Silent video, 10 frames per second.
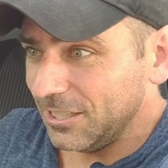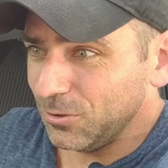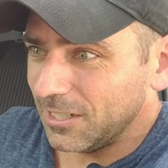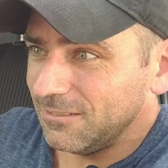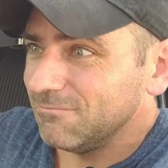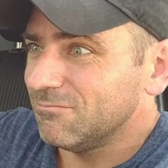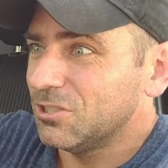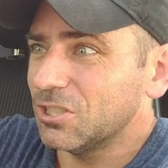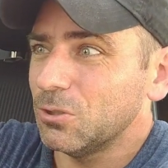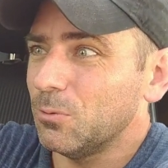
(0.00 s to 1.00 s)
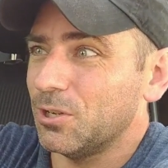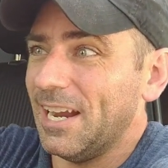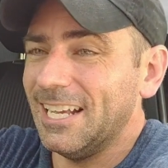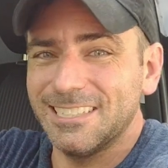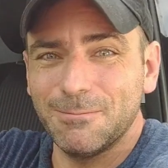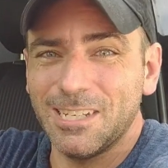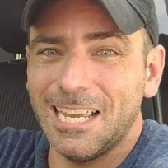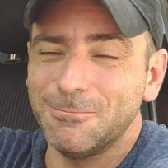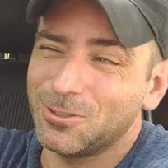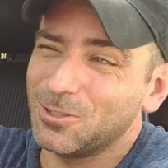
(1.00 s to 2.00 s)
Uh, you can just do it with your hands
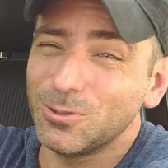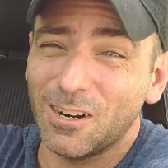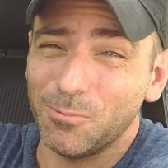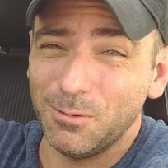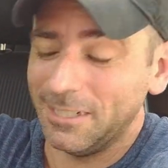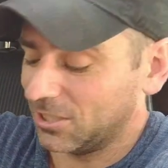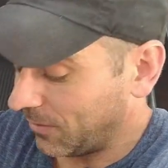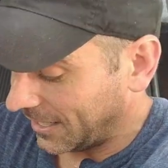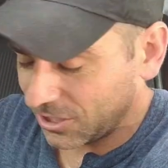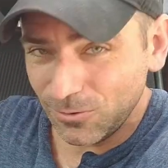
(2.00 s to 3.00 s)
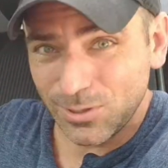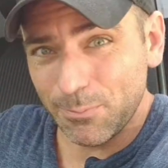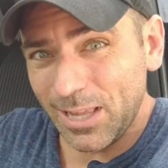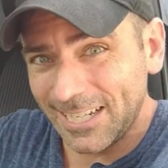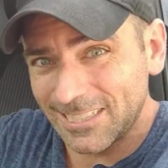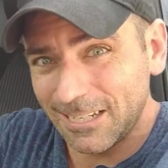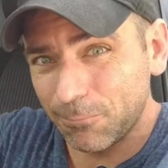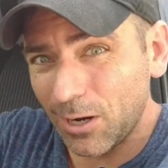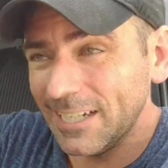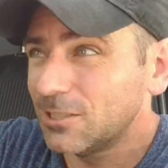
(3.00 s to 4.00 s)
sometimes or screwdriver, but you might scratch it using the
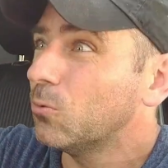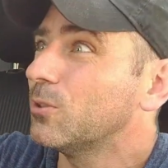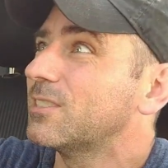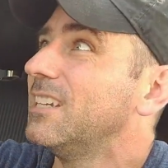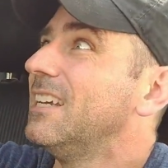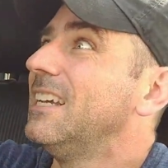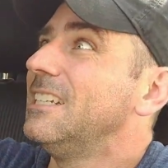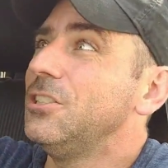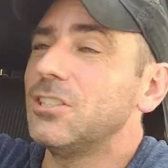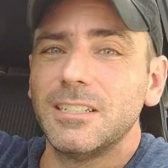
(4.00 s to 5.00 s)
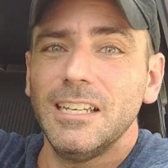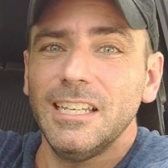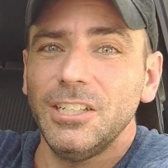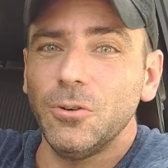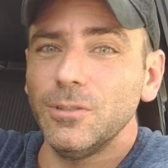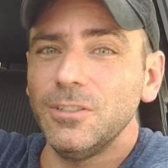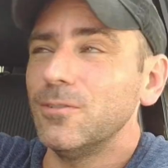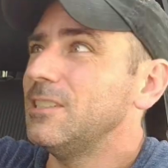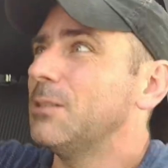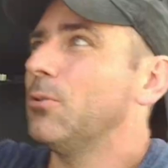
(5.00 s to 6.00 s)
plastic pry tools. You just you don't you don't